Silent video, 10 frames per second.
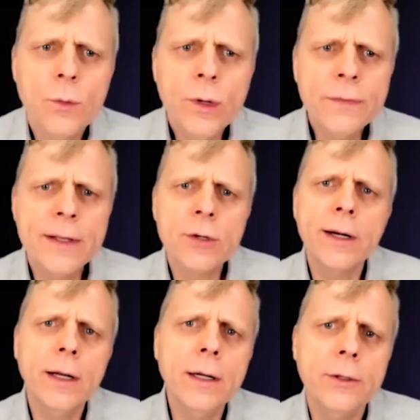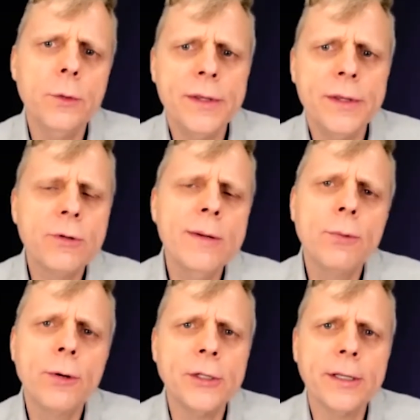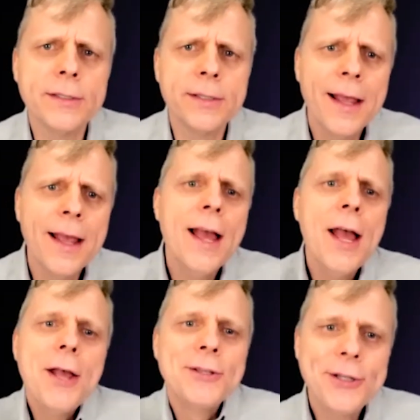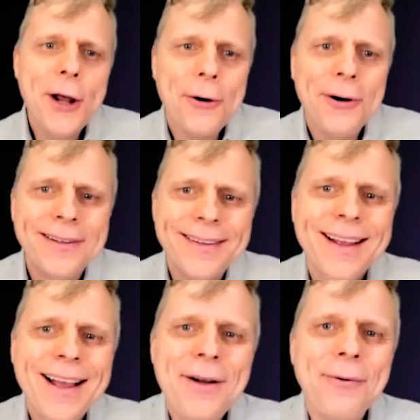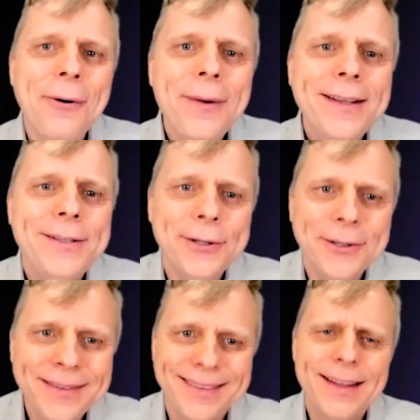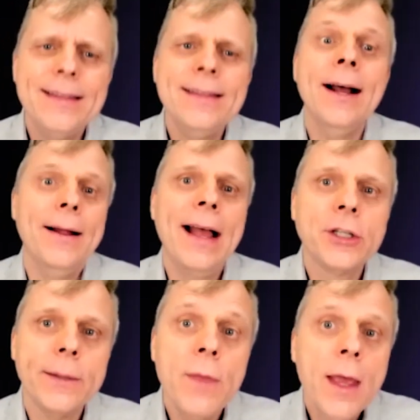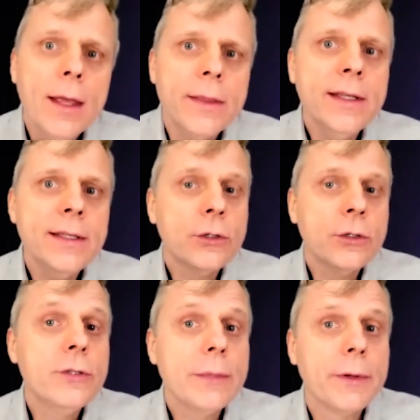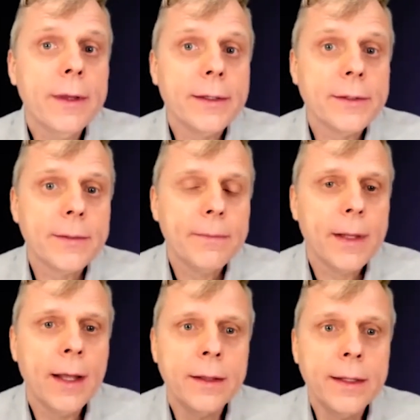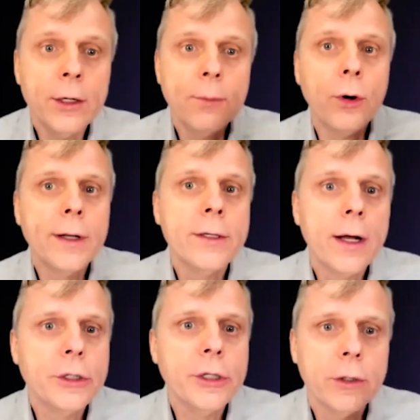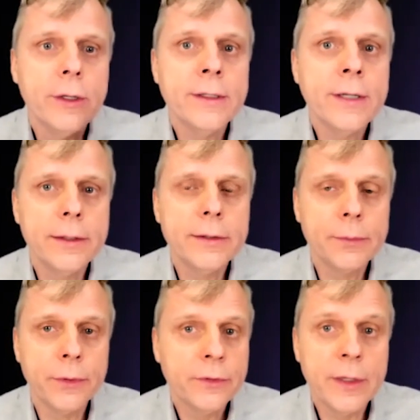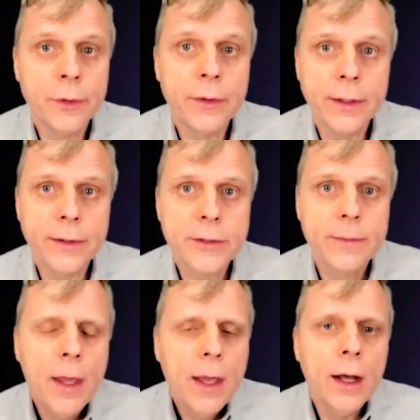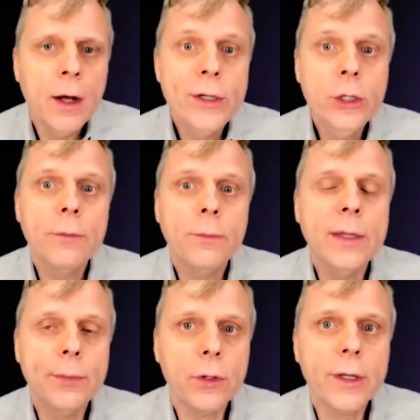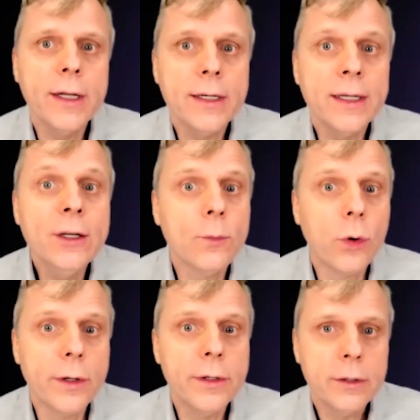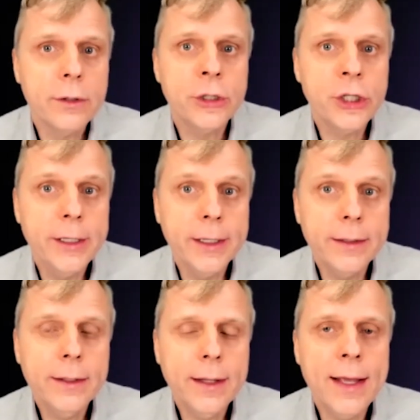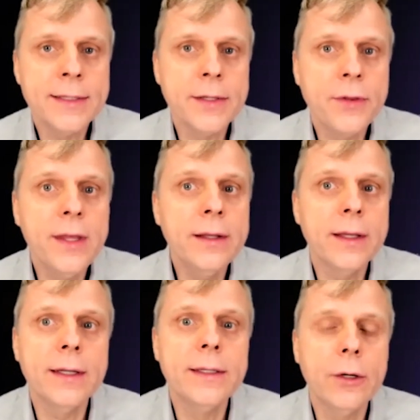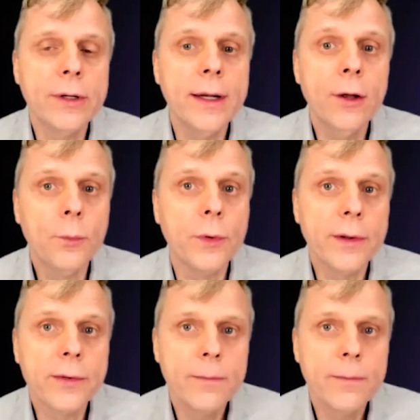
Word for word: what if I try to hug you with extreme prejudice? So, what we do, yeah, actually, these are two separate things. Uh, leaderboard and dodging are entirely separate, separate things. Uh, we do have people looking at leaderboard cheating as a thing that Hedera can help with.